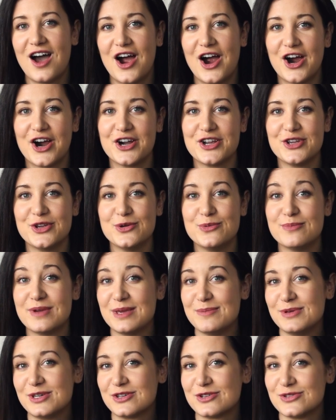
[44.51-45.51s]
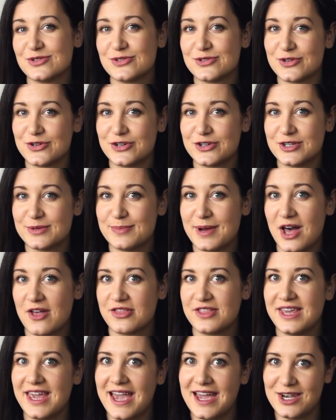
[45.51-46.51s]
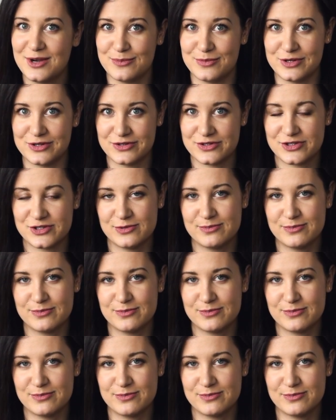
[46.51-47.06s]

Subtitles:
Are you maybe concerned about the animals?